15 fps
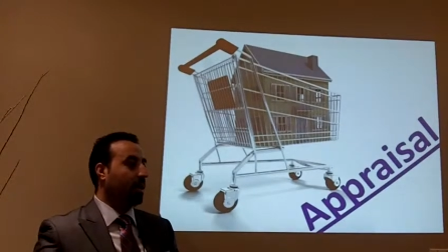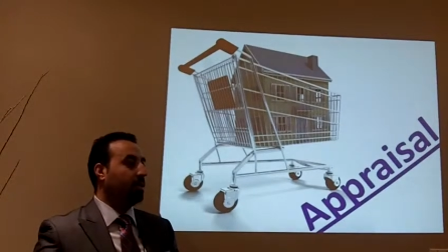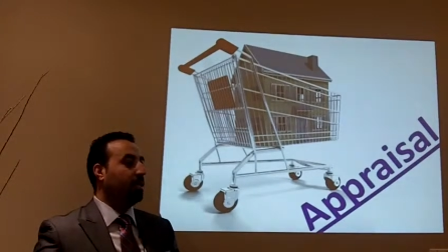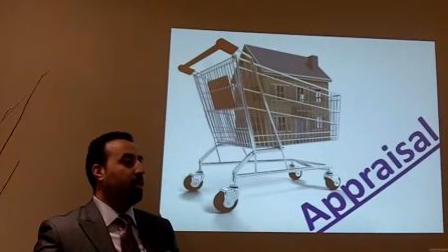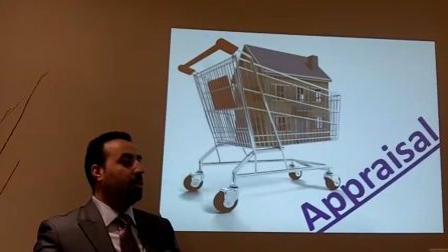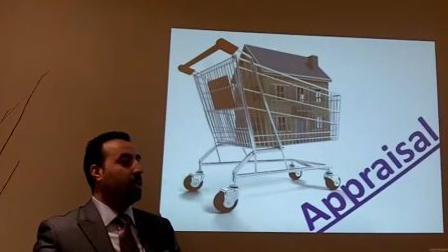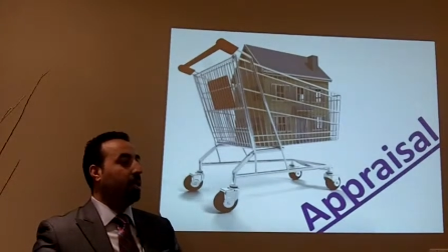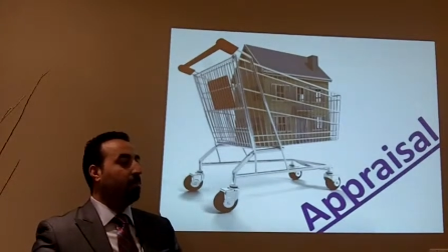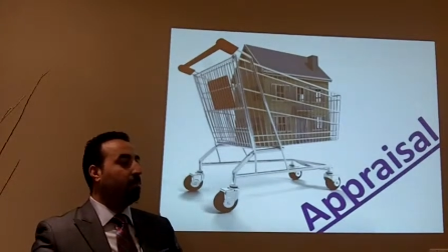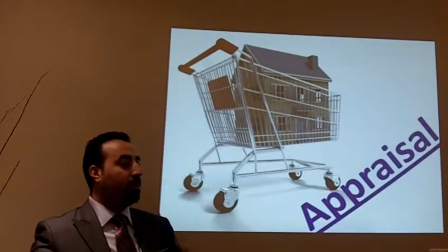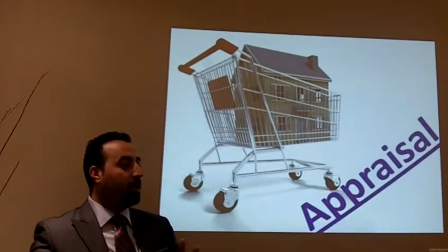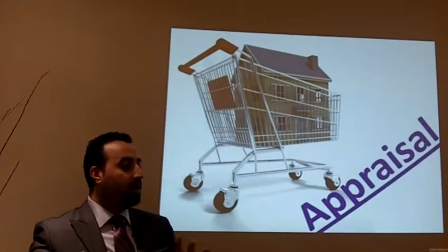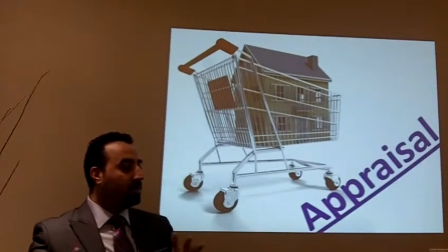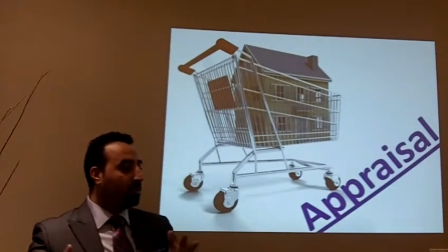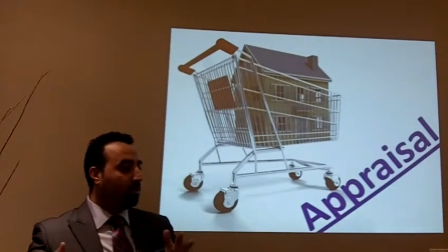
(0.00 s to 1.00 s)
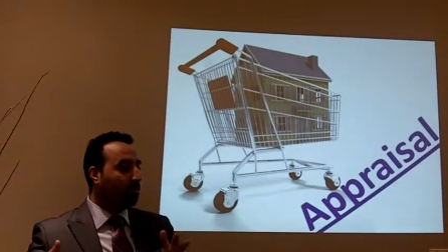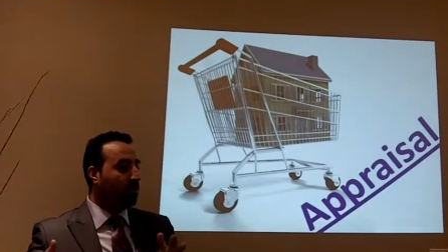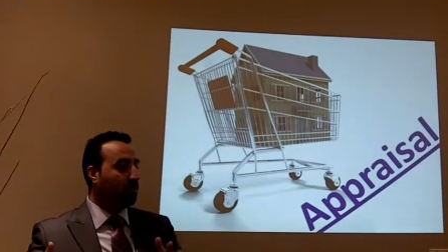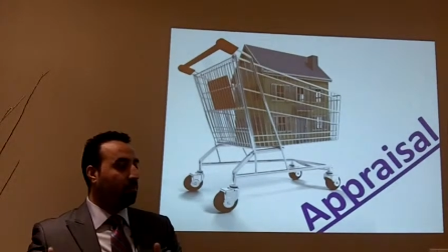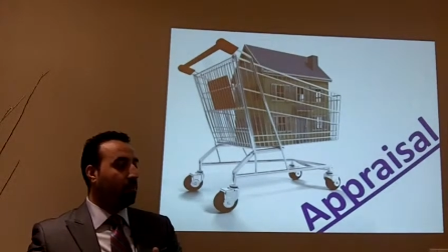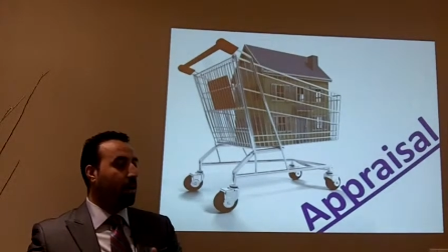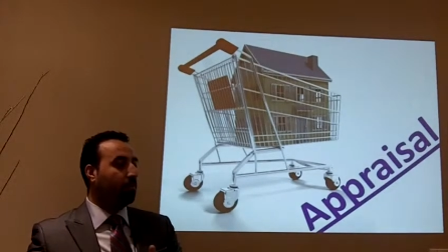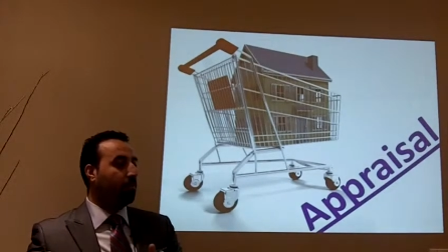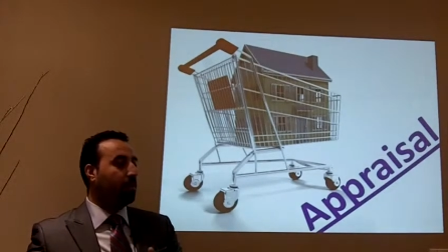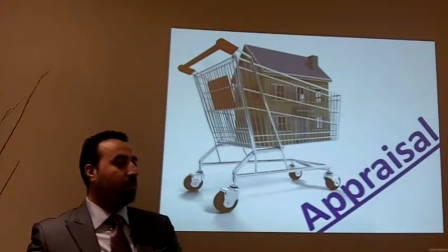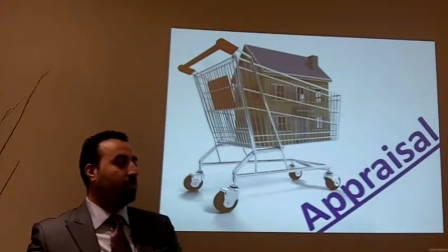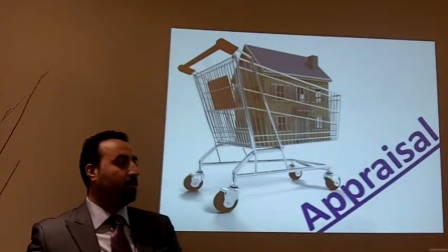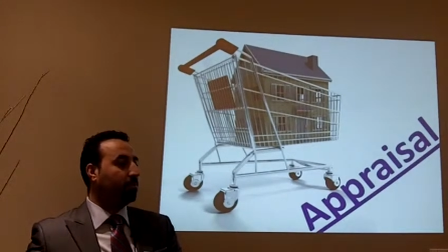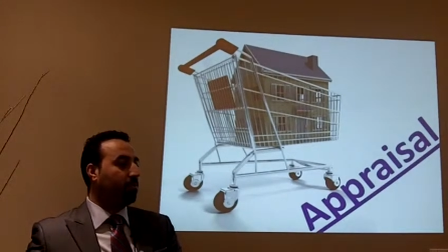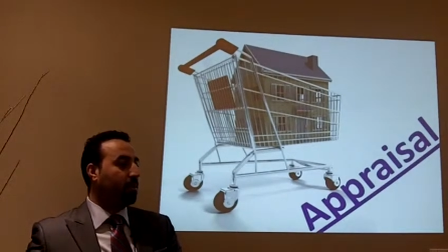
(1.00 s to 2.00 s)
And then the appraiser will
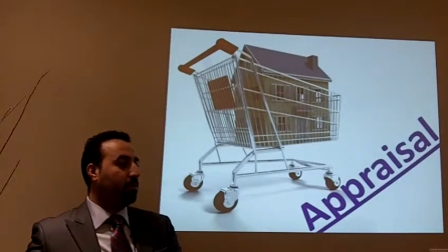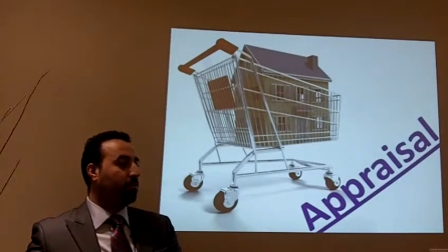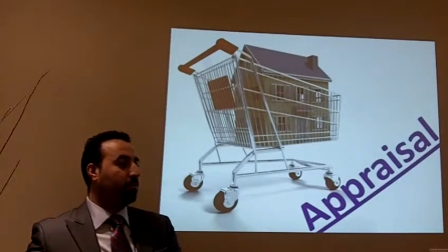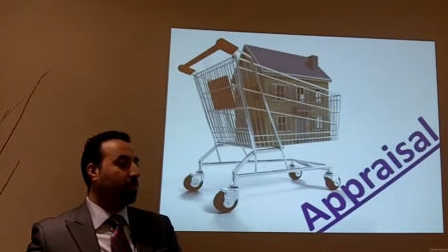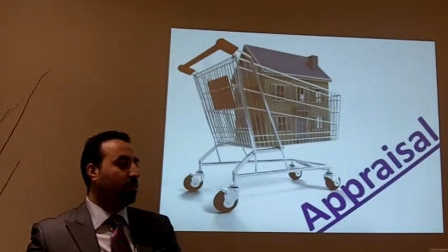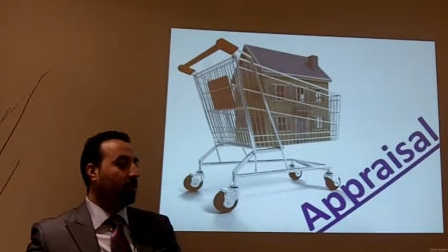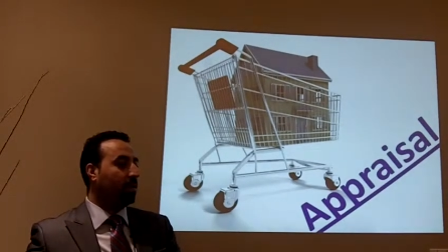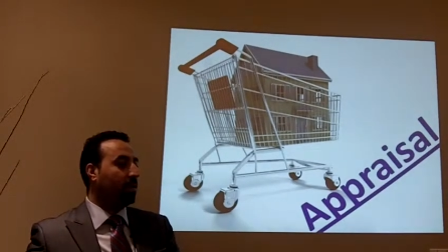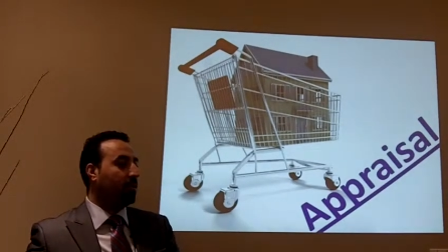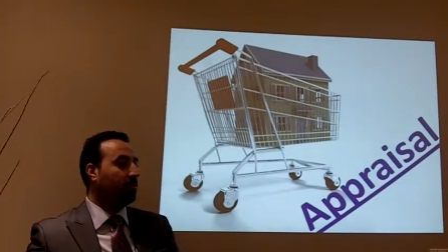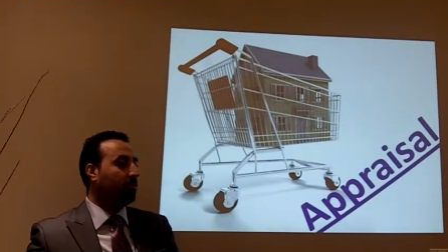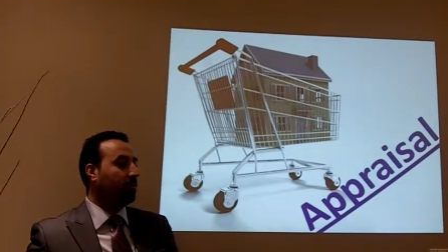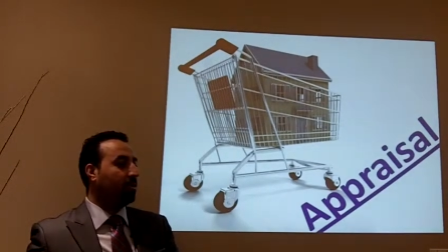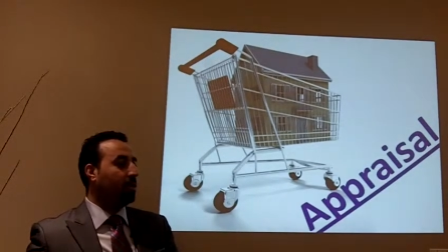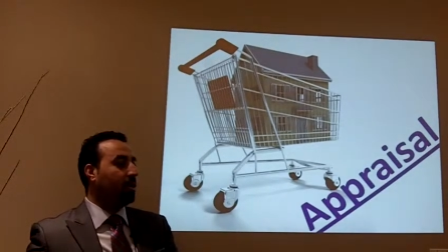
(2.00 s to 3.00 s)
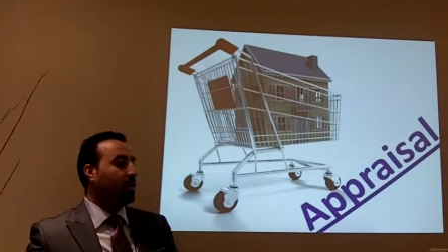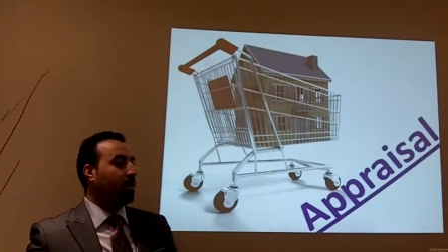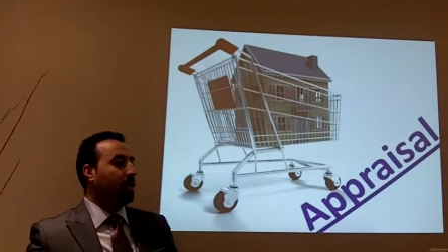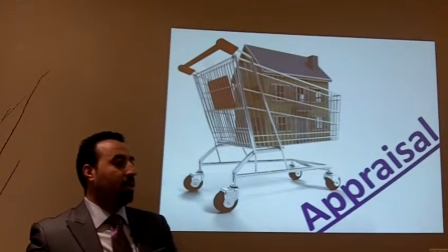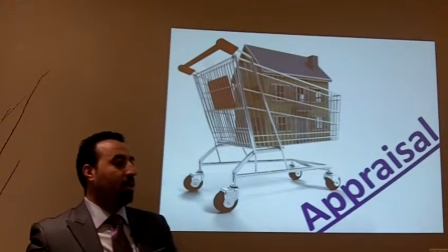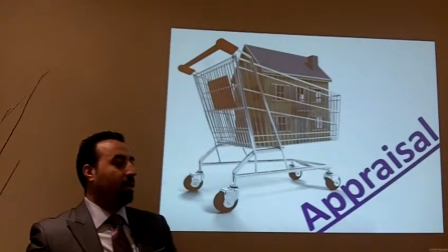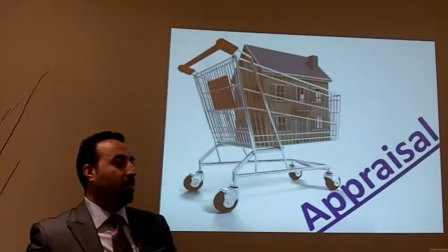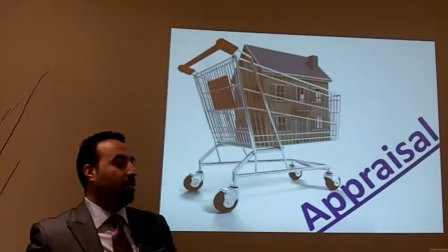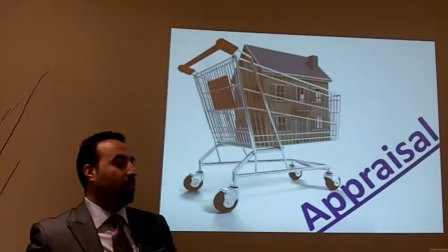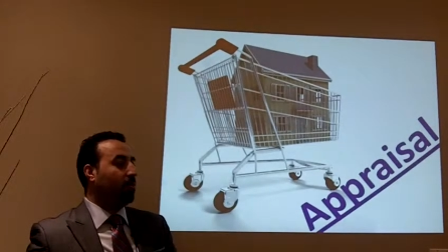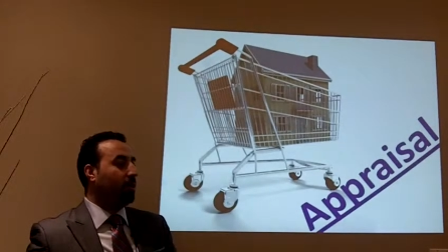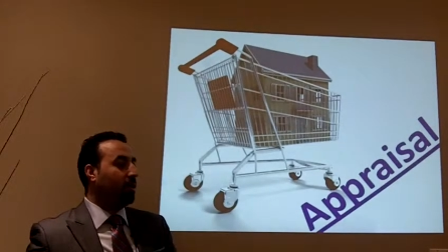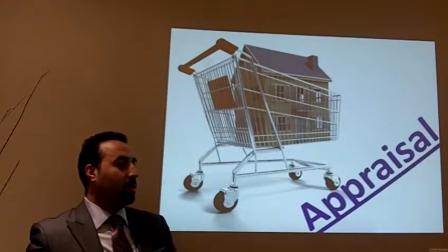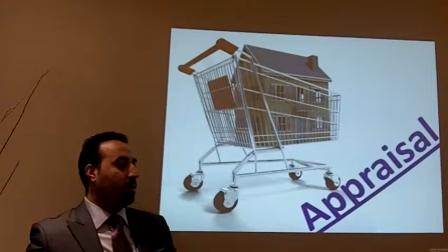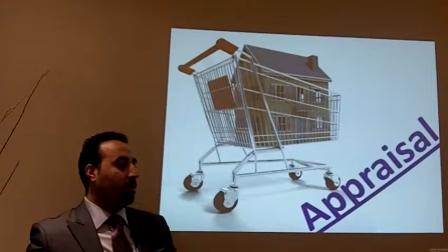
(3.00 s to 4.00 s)
appraise it based on his uh,
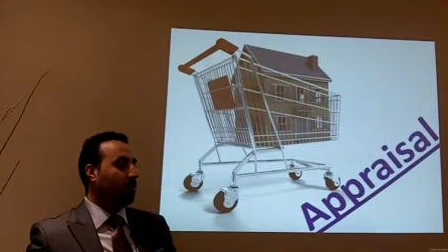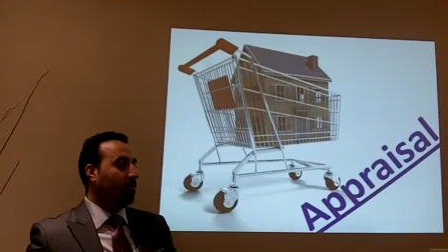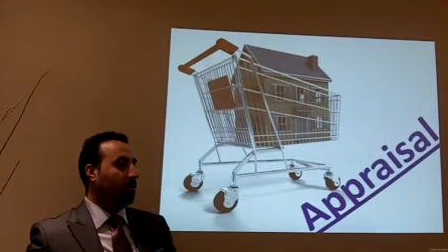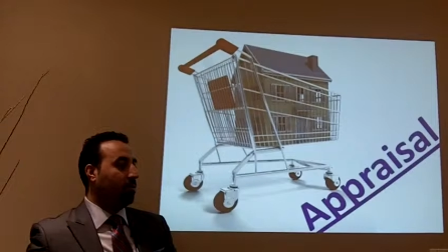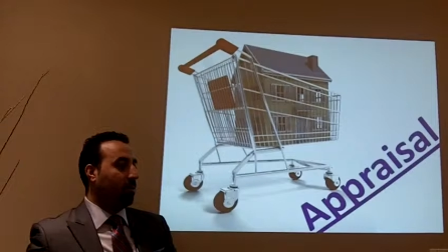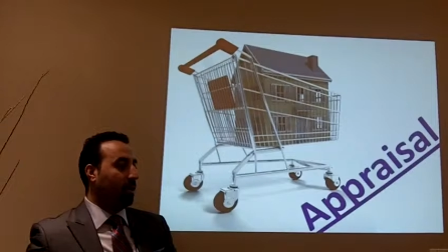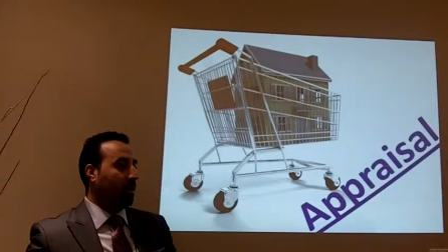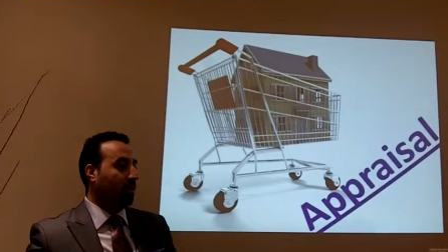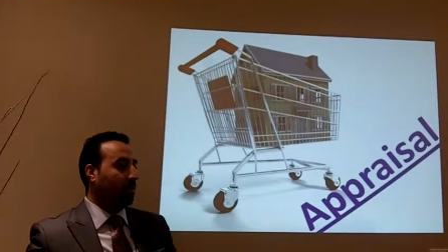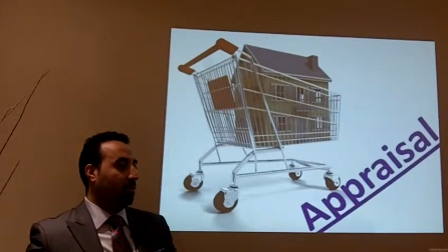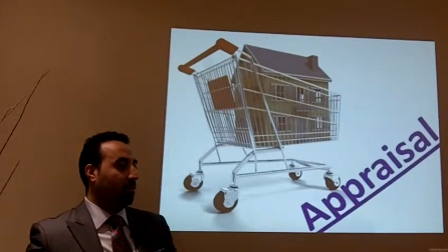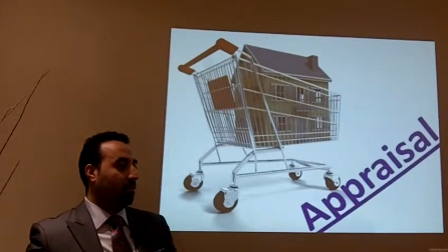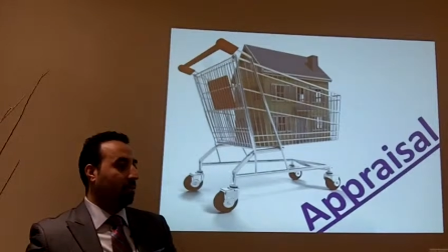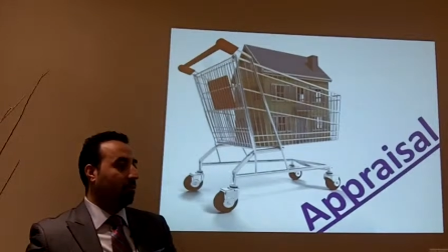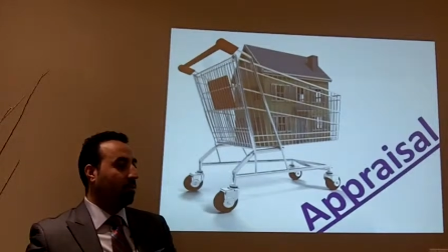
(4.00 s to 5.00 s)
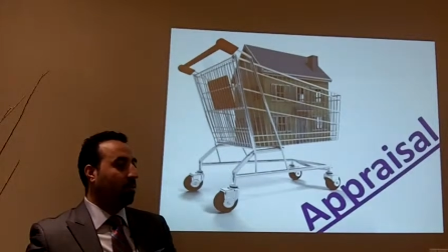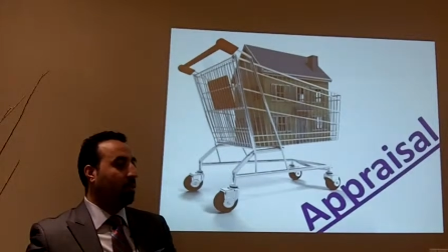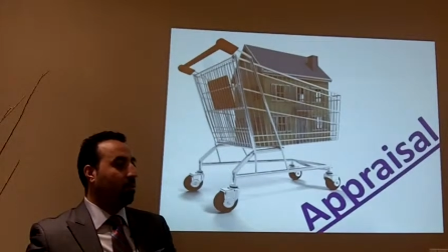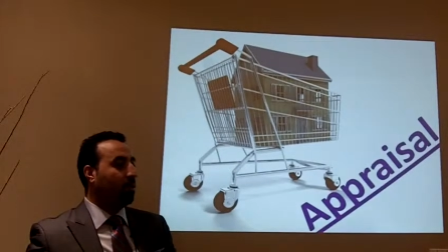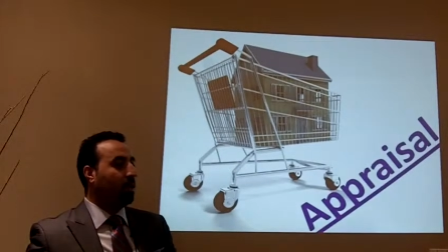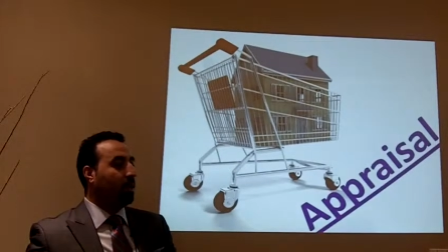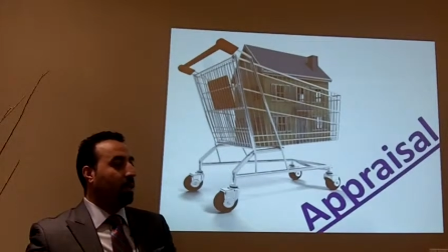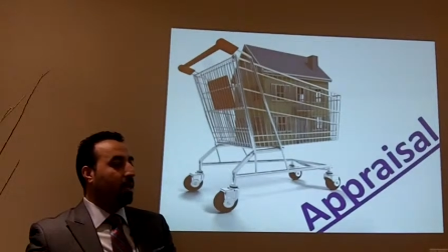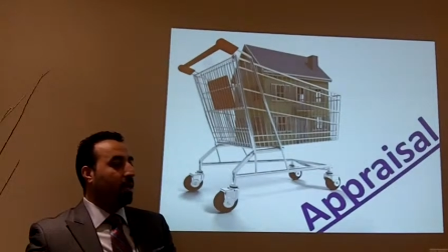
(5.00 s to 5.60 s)
opinion of the value. So